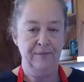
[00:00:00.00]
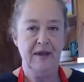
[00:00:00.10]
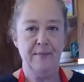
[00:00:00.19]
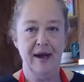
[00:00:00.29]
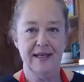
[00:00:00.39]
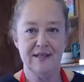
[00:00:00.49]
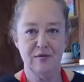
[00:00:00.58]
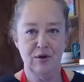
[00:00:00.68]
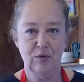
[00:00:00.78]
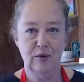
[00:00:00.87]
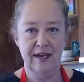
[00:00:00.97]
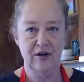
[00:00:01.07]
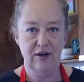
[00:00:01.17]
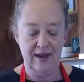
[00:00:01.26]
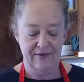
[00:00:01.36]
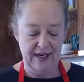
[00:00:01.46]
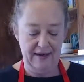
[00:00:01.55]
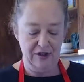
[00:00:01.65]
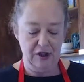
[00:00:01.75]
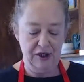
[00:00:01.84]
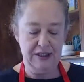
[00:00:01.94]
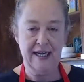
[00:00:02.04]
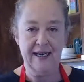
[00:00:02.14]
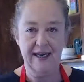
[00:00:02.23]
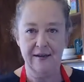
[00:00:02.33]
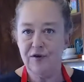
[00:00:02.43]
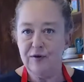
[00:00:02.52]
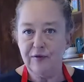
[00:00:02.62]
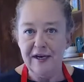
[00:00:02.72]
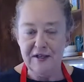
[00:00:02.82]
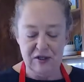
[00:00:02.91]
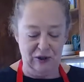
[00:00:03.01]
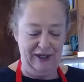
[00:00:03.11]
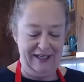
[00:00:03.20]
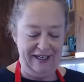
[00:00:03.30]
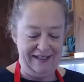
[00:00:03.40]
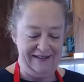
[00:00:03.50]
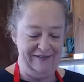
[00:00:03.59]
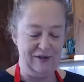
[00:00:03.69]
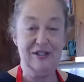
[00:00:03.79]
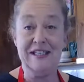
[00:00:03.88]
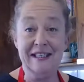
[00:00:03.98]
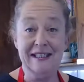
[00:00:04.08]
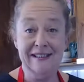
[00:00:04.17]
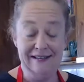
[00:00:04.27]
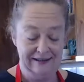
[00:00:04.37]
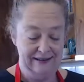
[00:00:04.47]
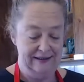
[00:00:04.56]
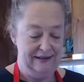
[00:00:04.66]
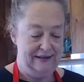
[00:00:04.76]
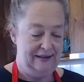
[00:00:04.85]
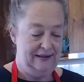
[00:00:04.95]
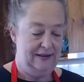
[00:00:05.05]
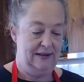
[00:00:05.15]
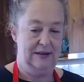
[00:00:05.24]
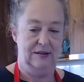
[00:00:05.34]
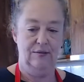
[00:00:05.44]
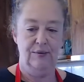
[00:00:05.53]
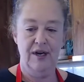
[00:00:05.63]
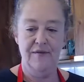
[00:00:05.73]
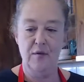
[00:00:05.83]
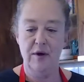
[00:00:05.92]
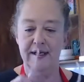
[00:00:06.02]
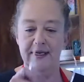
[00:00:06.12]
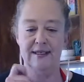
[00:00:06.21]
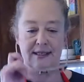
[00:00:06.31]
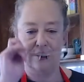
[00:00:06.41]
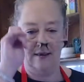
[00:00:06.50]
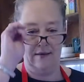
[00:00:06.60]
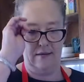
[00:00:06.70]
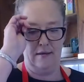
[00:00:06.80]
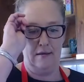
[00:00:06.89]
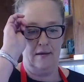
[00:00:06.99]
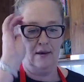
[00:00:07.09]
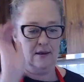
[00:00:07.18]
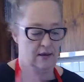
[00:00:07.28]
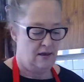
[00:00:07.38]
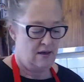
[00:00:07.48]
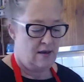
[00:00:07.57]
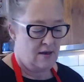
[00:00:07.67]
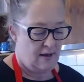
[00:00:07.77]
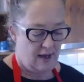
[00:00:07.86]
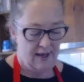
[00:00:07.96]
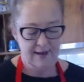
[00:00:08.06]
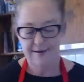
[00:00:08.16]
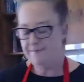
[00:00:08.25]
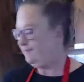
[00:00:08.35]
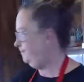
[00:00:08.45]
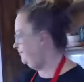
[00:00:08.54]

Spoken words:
in parts of the world where you're having afternoon tea, feel free to join in, or dinner, whatever works. But